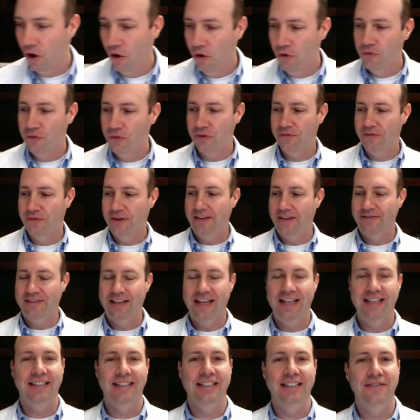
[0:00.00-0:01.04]
over
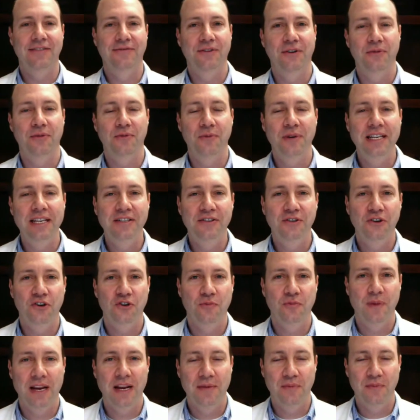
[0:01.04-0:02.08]
5,000 different research
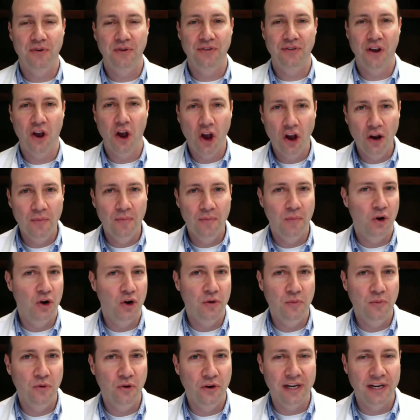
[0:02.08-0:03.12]
papers on
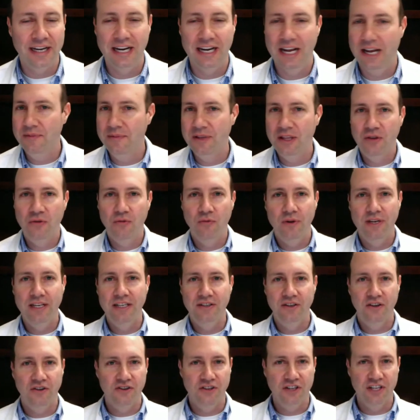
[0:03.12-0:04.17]
berberine. I mean, the
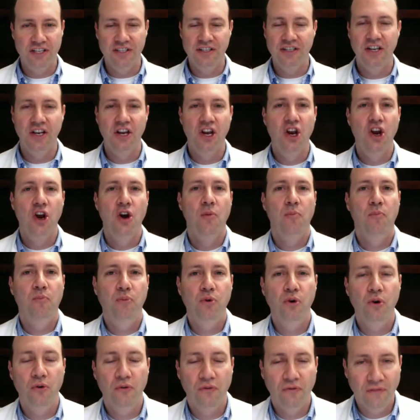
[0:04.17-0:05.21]
research is
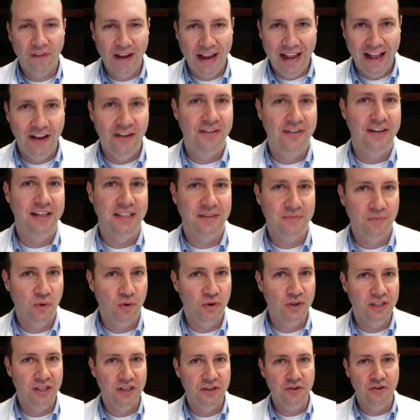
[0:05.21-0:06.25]
profound. It's
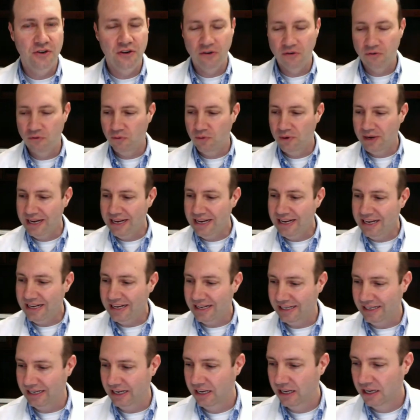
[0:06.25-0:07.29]
more than you can
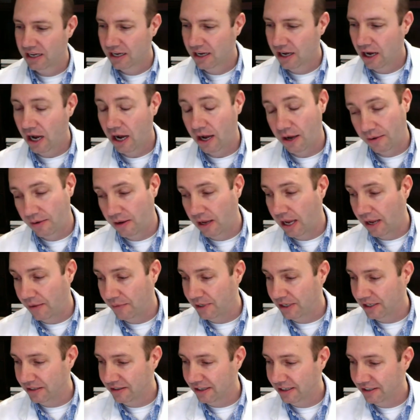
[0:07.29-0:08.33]
read. Uh, I
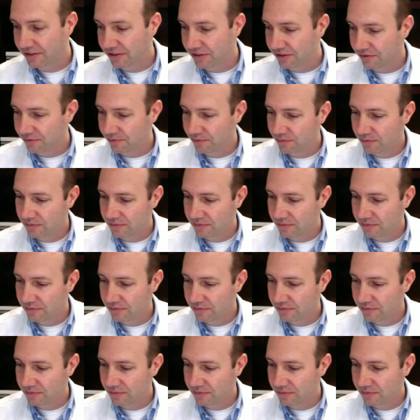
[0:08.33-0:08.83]
mean, unless you